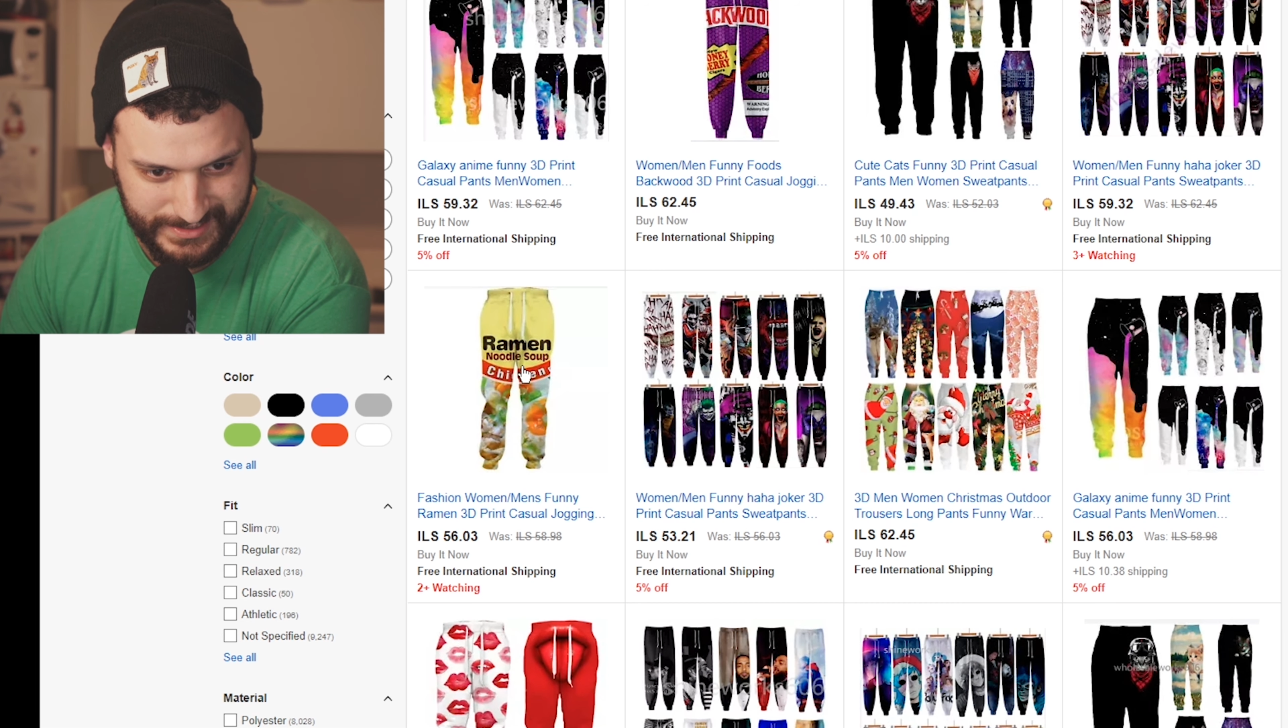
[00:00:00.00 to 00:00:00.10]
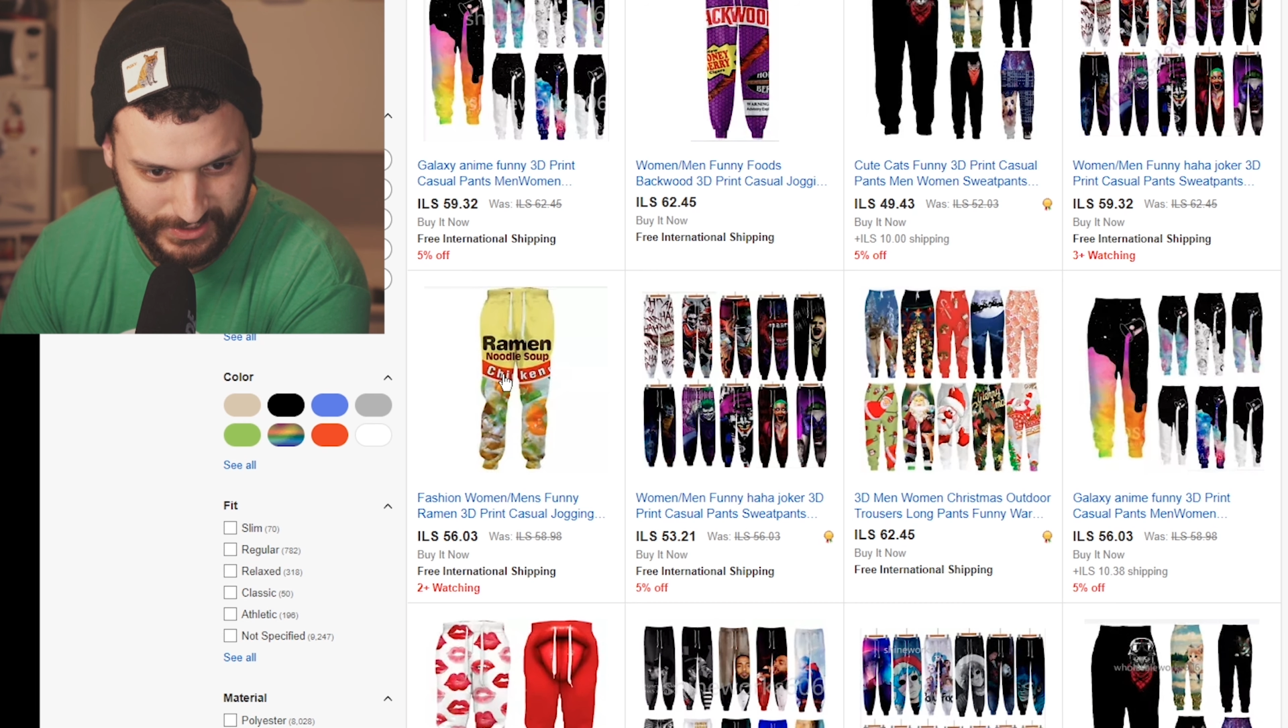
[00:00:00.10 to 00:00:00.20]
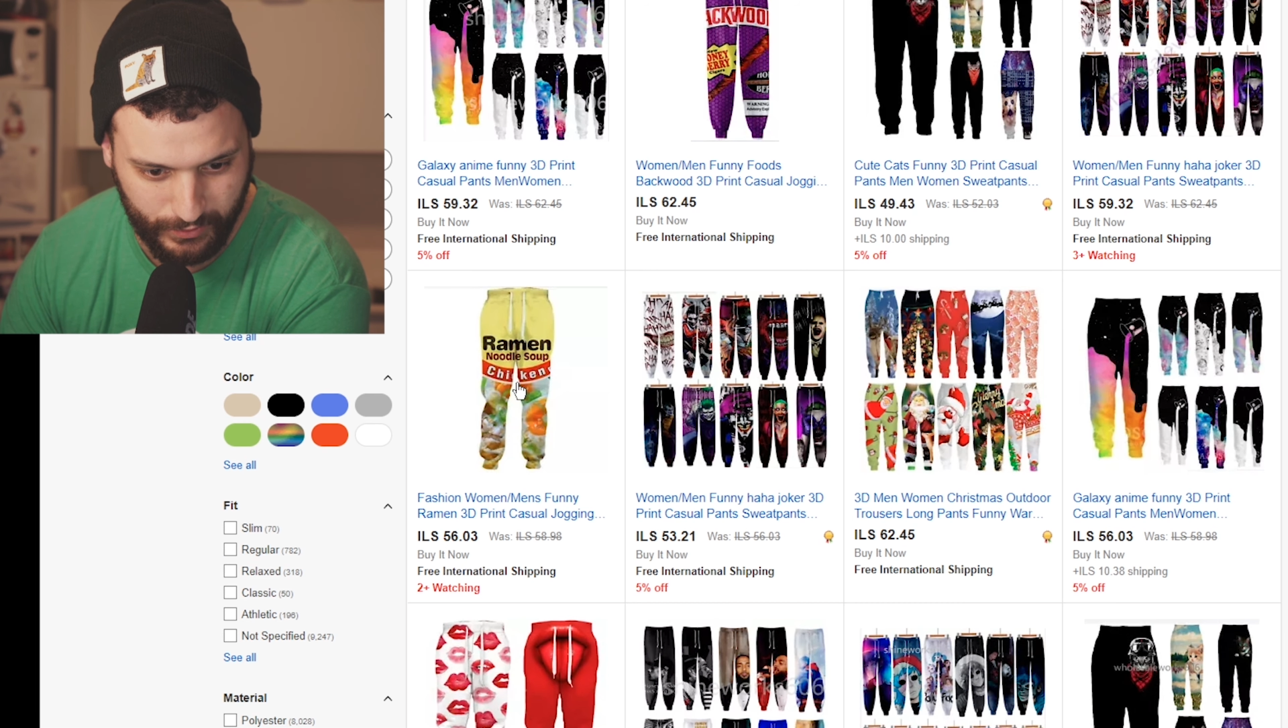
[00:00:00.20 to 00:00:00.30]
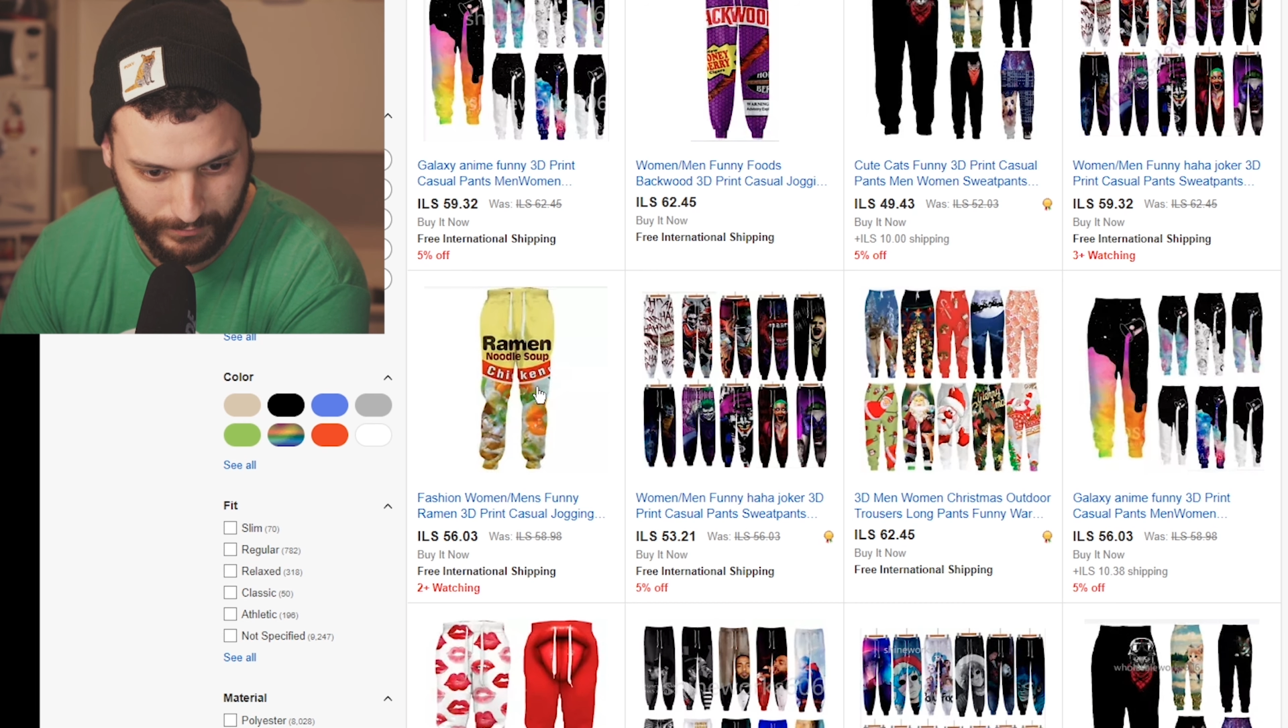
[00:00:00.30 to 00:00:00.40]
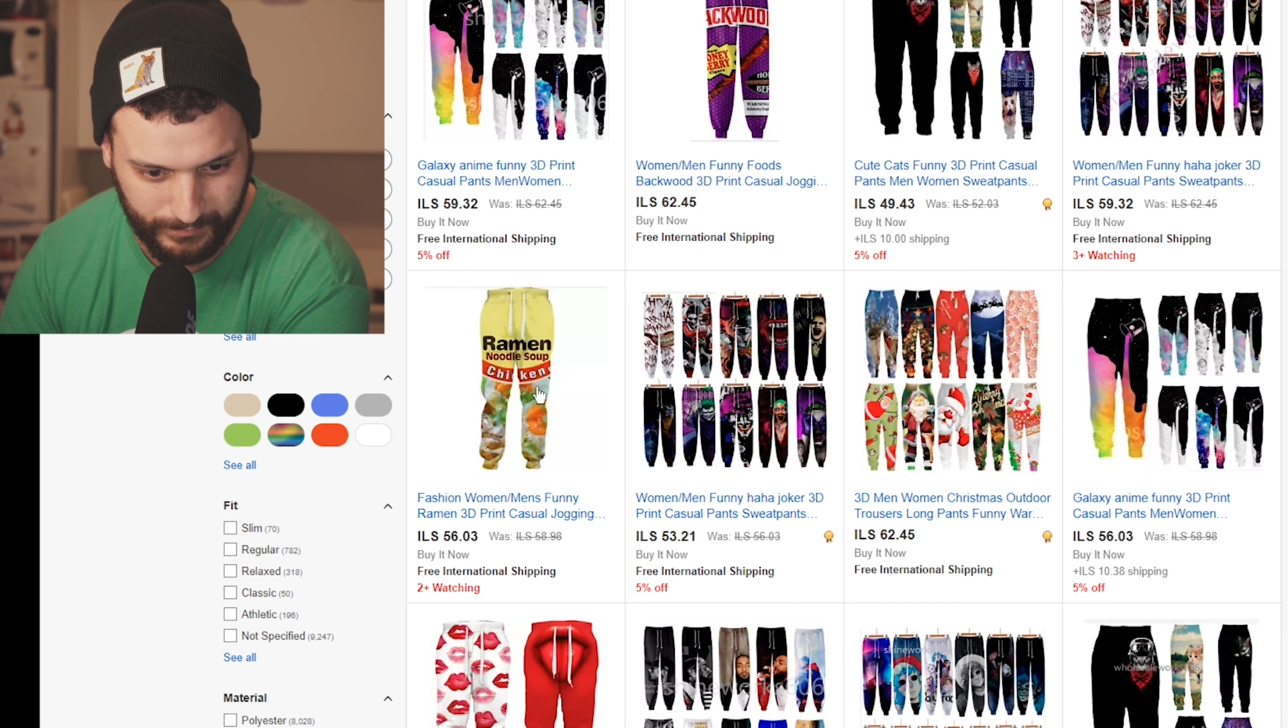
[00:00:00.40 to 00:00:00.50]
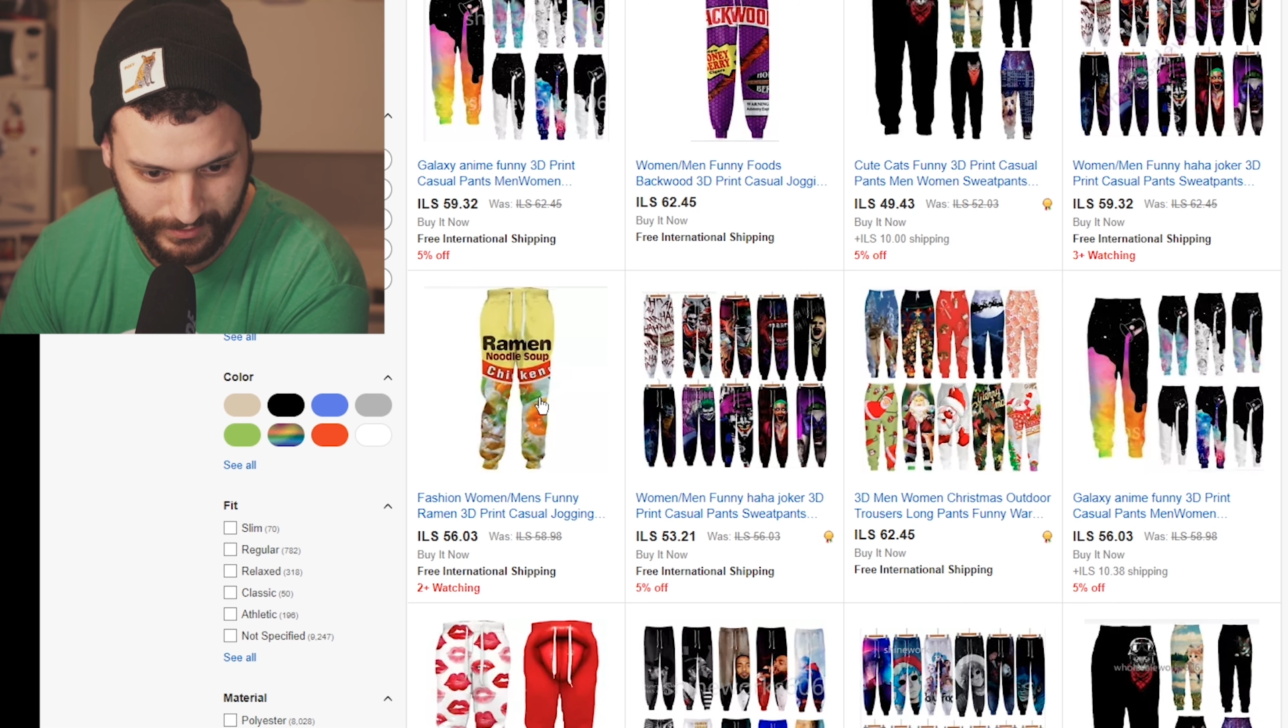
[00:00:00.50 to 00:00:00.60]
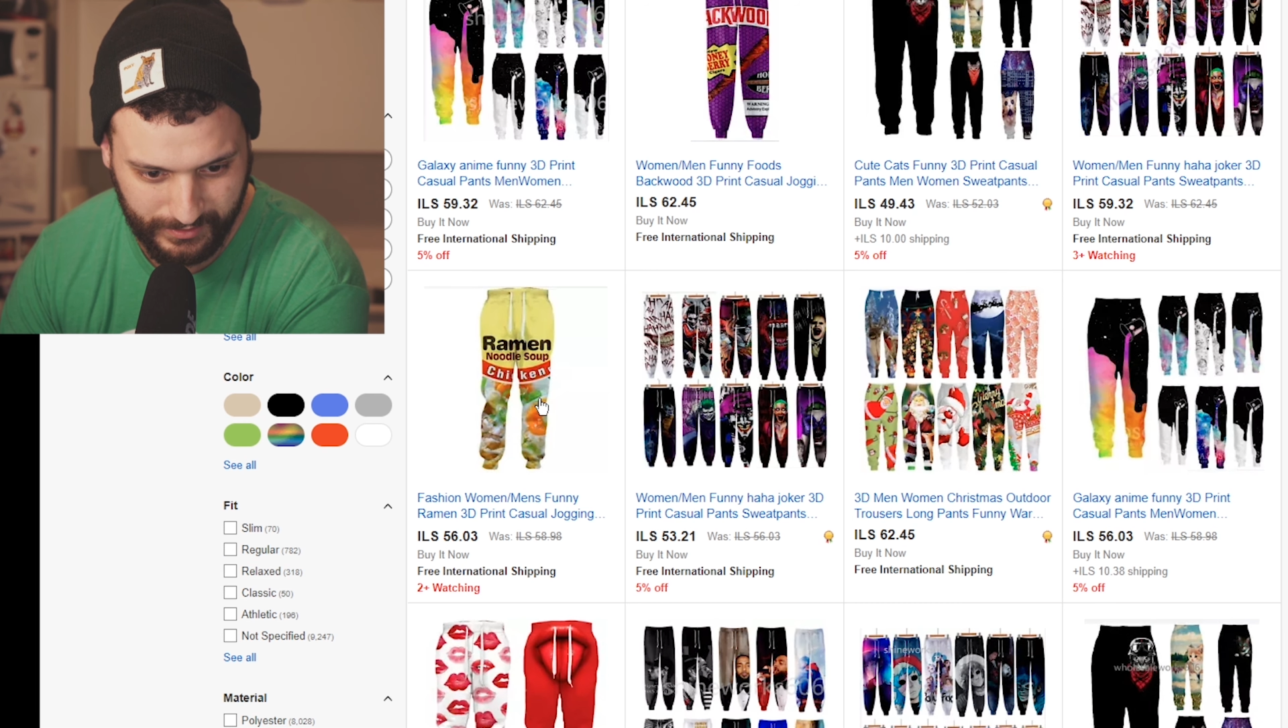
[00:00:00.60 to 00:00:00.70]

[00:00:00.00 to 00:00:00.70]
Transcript: soup.